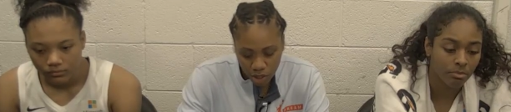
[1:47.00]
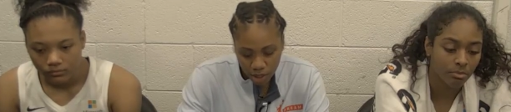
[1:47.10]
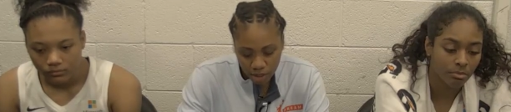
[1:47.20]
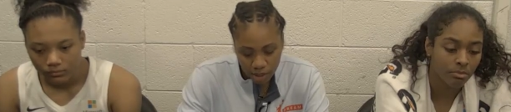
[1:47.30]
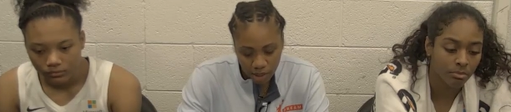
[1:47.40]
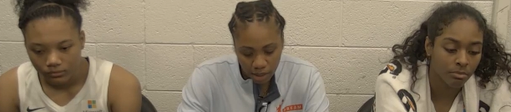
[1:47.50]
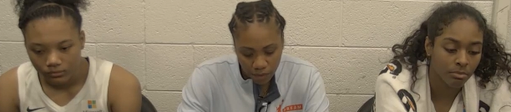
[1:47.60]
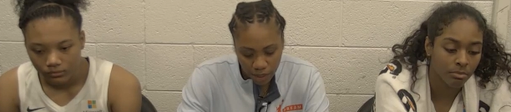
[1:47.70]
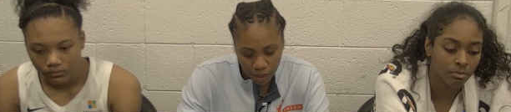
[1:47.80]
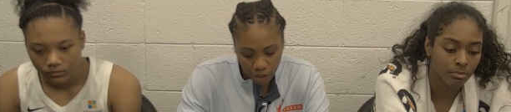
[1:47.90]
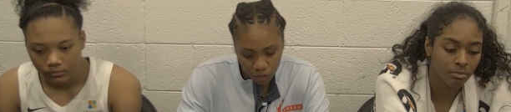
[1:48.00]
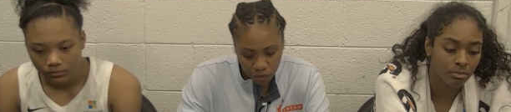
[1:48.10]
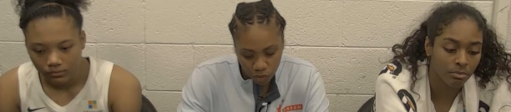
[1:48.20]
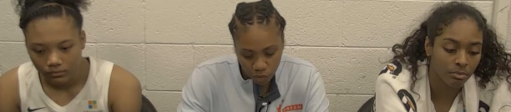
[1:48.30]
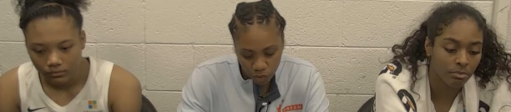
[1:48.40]
Speaker 1: and taking advantage of
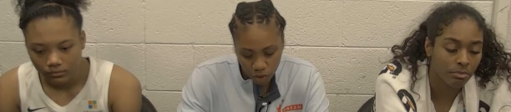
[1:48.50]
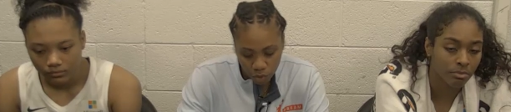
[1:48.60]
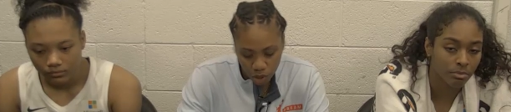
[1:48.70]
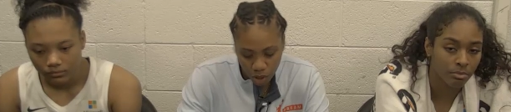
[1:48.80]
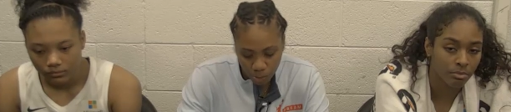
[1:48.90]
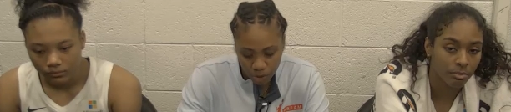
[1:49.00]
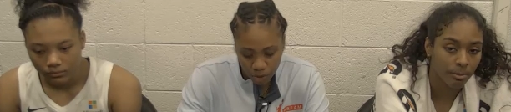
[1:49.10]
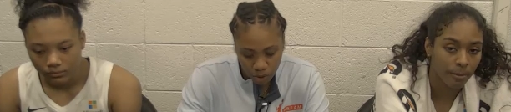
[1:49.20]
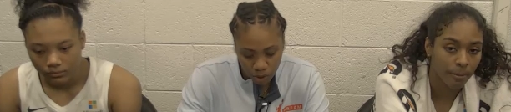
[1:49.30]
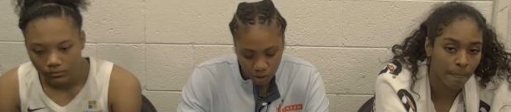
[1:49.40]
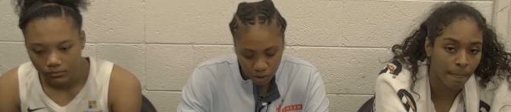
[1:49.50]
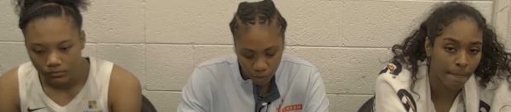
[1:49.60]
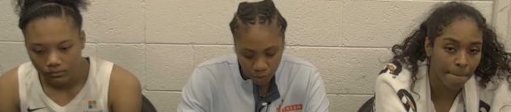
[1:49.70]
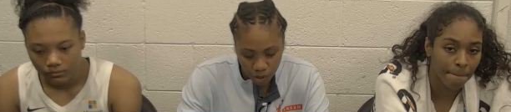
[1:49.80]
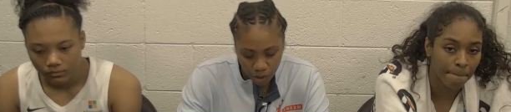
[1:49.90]
those one-on-one opportunities.
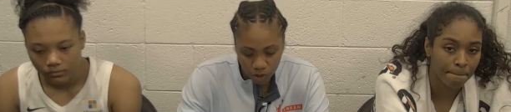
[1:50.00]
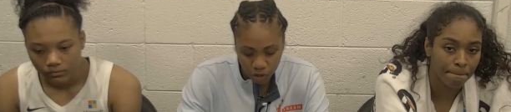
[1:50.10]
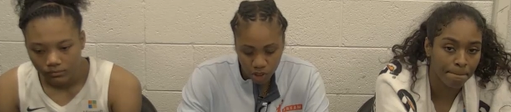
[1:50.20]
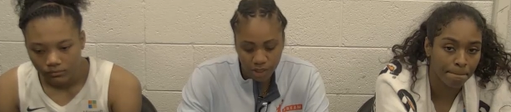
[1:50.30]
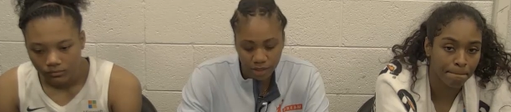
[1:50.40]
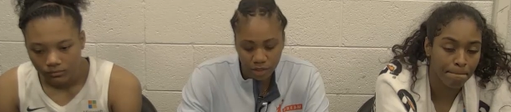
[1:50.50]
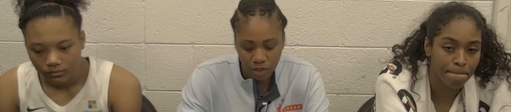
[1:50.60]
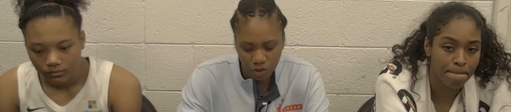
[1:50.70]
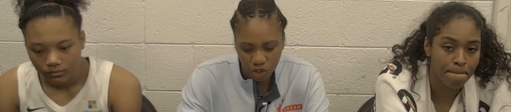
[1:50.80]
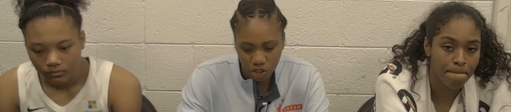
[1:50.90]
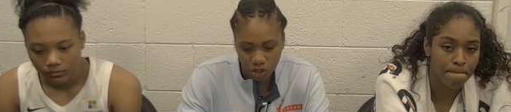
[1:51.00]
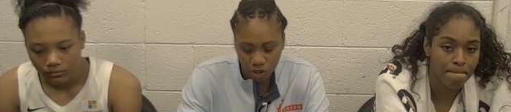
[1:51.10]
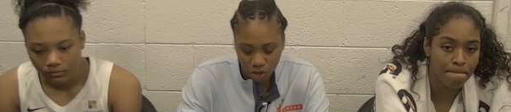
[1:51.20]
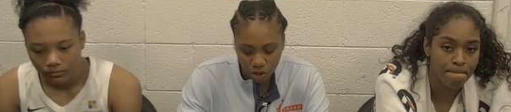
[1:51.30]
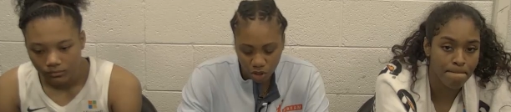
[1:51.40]
And when she gets those,
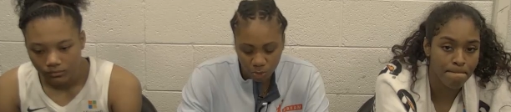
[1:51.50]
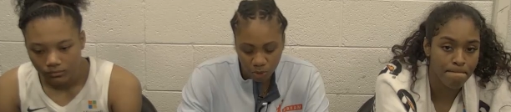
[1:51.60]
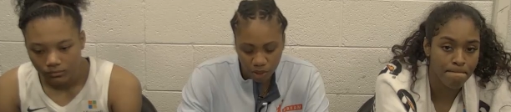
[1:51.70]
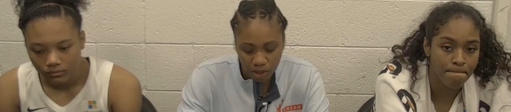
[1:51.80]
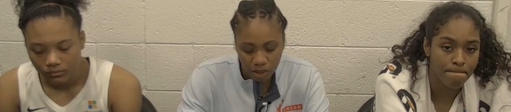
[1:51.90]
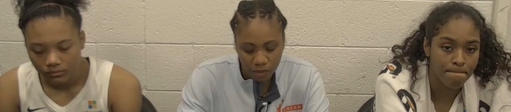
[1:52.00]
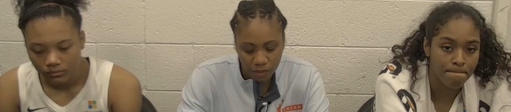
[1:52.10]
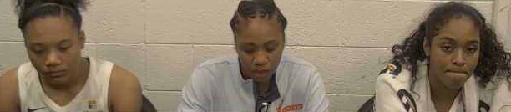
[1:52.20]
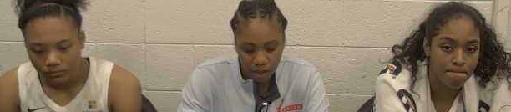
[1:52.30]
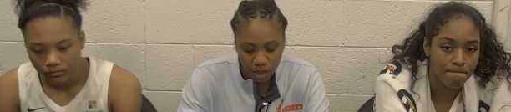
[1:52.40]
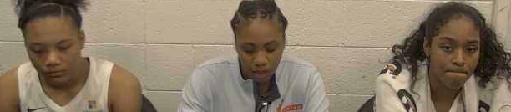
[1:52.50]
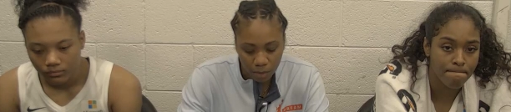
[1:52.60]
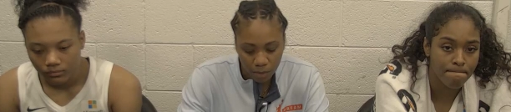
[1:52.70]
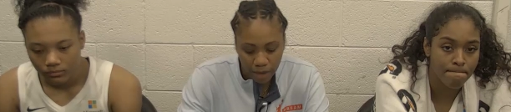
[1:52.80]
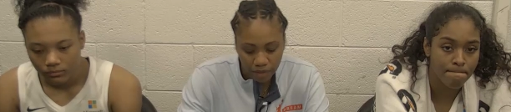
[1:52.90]
she's she's pretty tough to
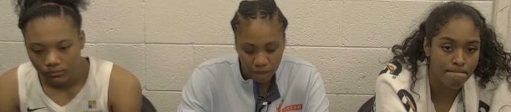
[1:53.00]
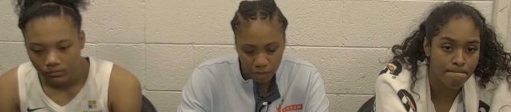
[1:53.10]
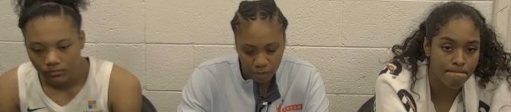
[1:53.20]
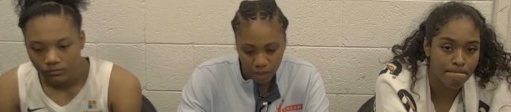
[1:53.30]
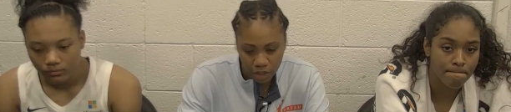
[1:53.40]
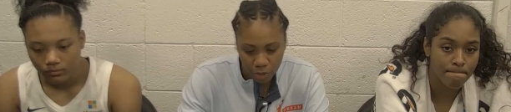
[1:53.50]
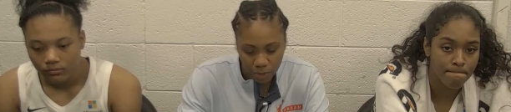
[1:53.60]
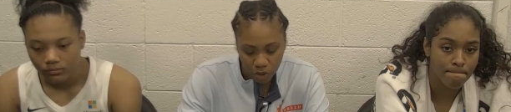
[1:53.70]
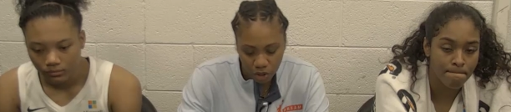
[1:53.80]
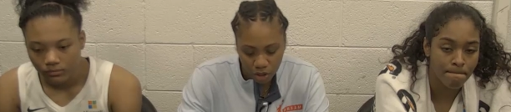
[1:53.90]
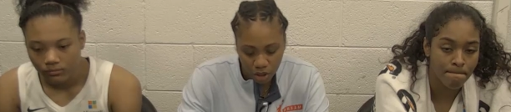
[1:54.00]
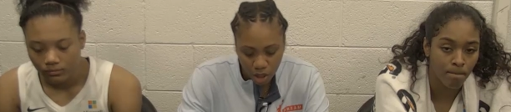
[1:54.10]
um, have to defend, especially